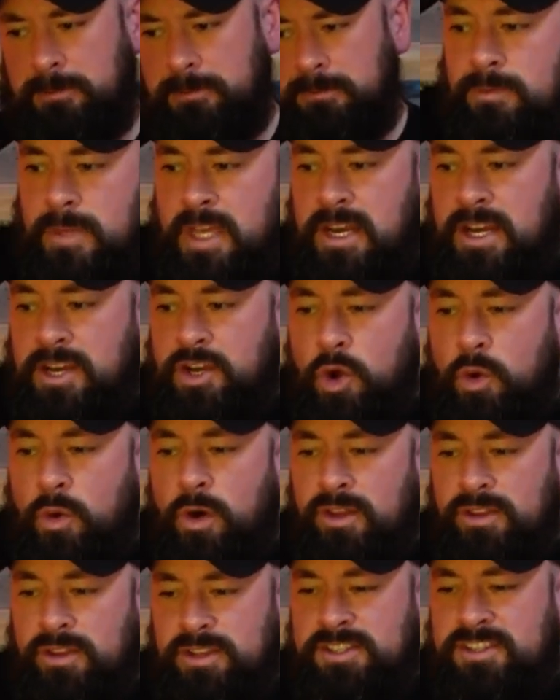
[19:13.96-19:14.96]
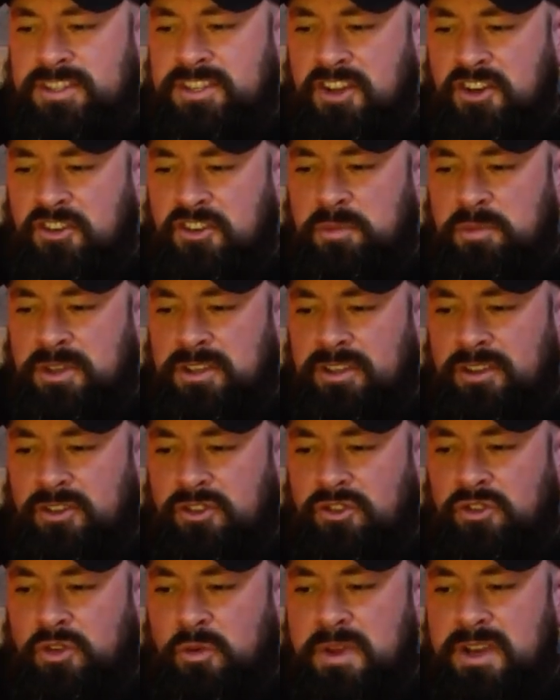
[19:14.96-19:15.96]
And I know all this stuff because
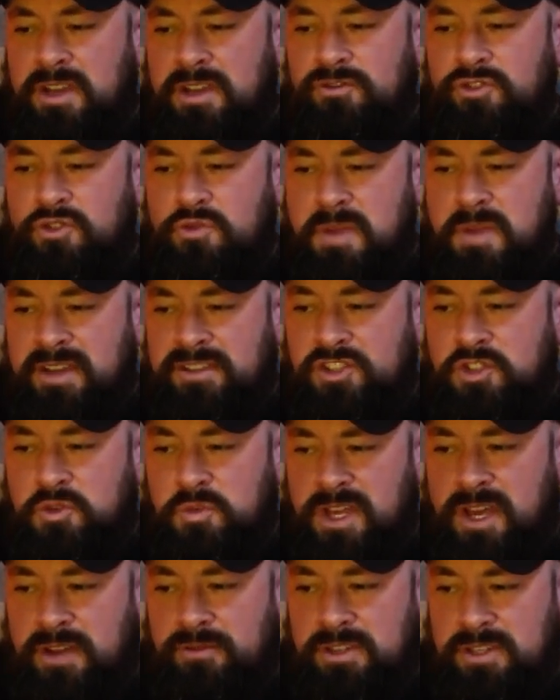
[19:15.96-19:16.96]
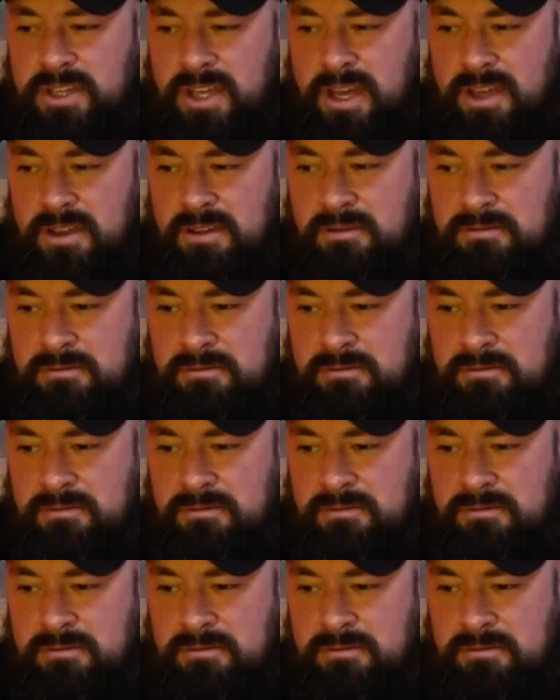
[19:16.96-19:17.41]
so many of you message me every day